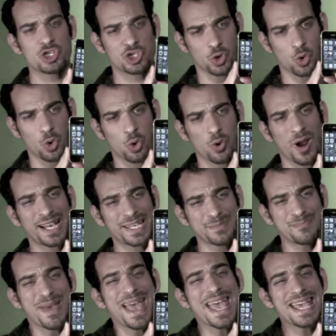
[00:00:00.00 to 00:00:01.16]
sure, I can
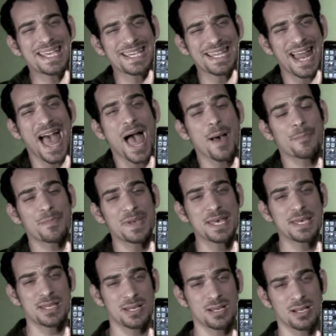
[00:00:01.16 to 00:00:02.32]
make it
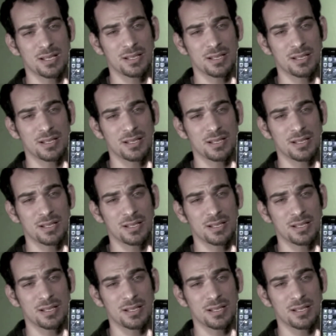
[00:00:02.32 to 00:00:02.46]
happen,